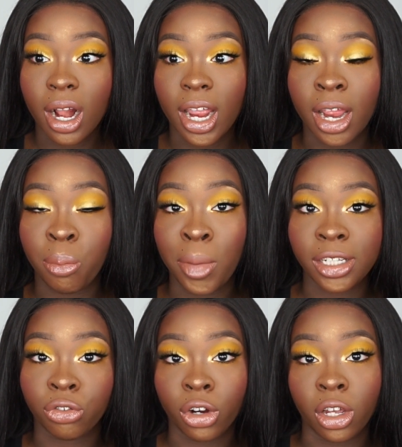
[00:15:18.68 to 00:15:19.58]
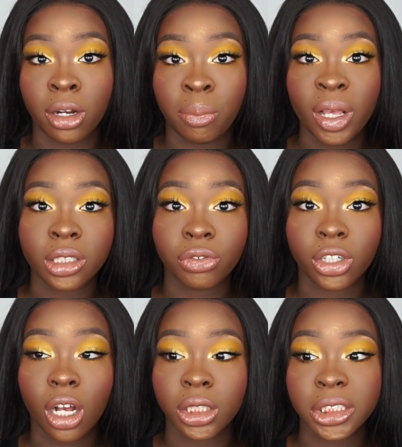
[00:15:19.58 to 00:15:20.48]
it makes for a good base for
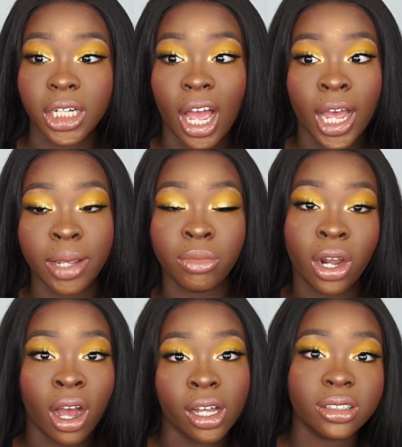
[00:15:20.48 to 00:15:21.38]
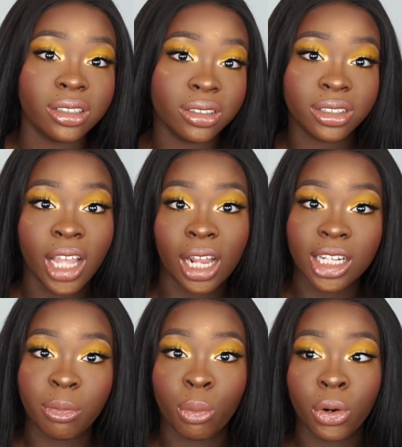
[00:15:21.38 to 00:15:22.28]
color. I'm not that
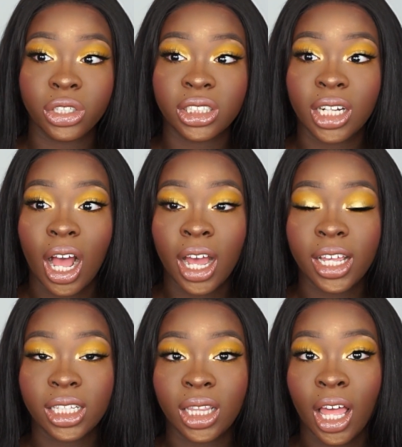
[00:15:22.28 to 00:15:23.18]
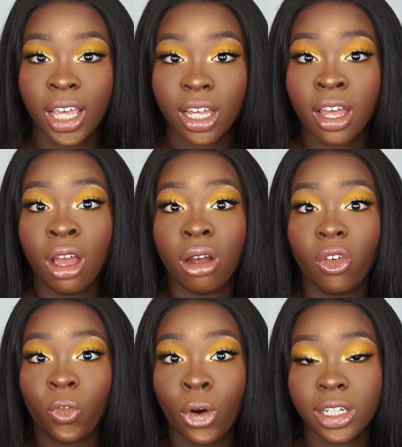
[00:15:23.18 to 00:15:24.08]
type of person. I like
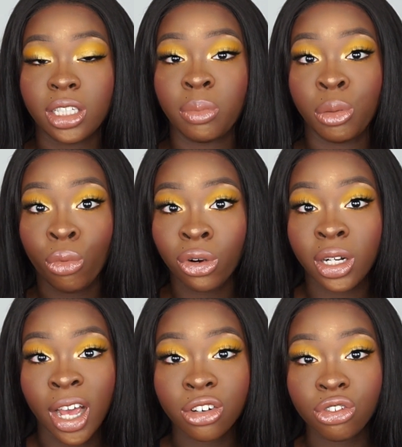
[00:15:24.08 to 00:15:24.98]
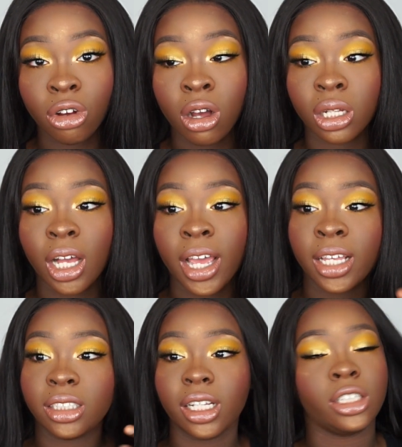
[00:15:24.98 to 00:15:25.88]
for it to be more natural on
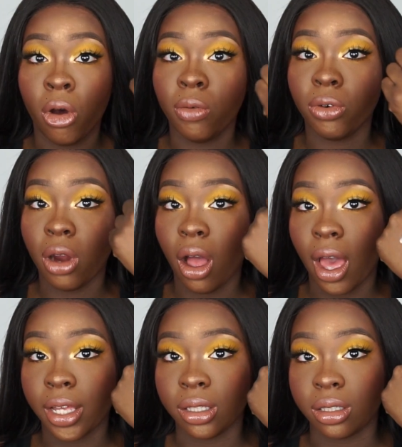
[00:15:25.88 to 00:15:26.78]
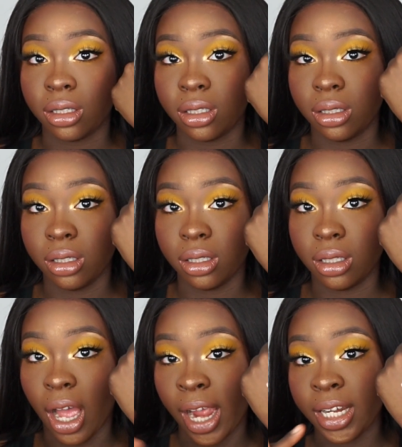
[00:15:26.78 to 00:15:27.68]
clients. As overall,
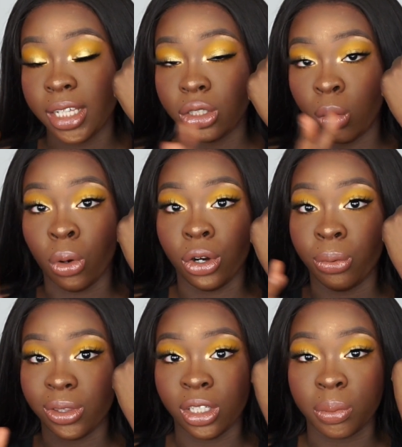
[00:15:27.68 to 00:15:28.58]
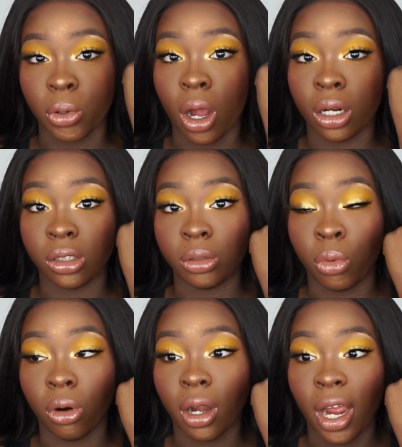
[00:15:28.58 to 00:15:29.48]
I need to work with this product
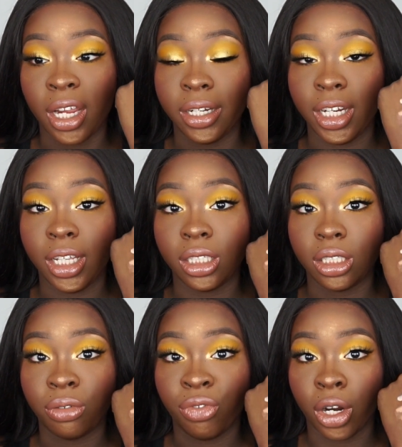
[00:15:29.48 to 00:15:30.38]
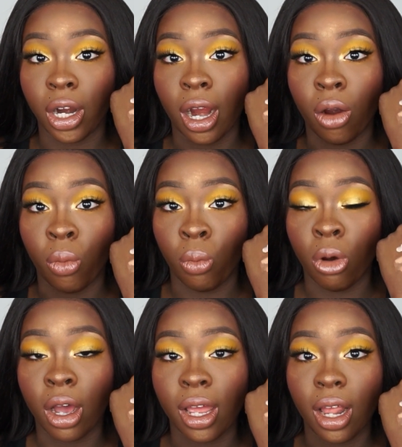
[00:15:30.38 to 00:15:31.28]
more. I need to figure out
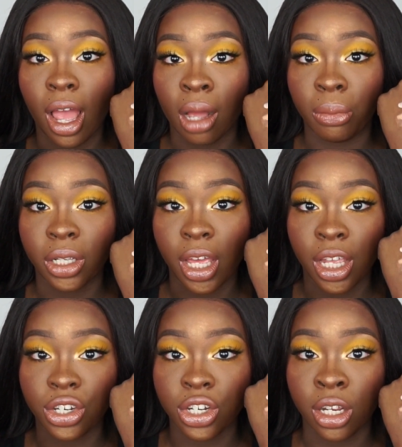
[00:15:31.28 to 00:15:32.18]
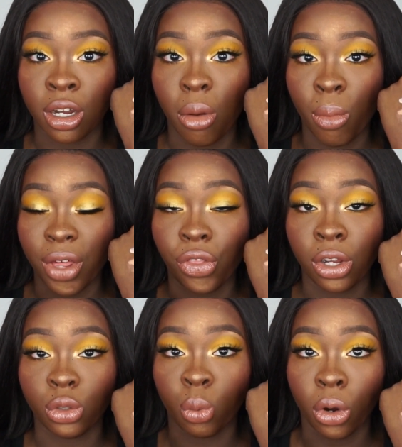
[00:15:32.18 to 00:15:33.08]
what application
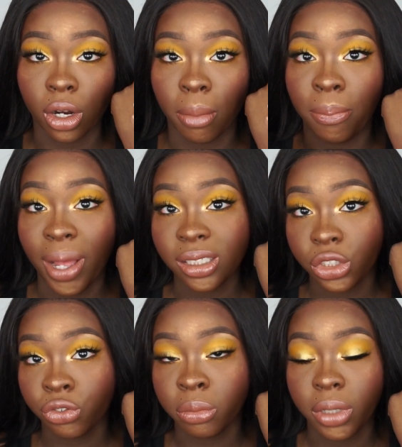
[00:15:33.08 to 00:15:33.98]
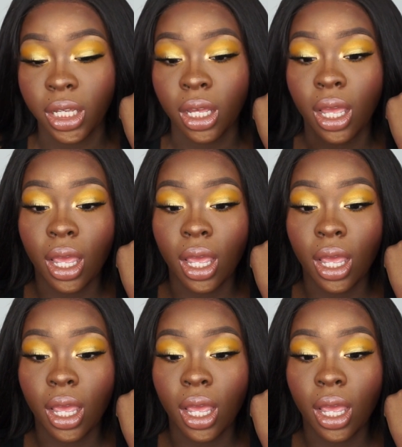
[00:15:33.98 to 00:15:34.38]
methods work best for me